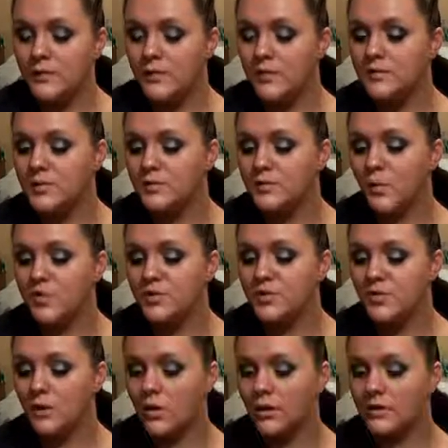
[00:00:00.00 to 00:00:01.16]
And then it says
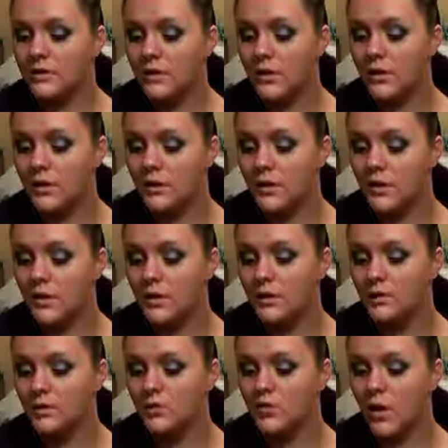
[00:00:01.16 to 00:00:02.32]
moisturise the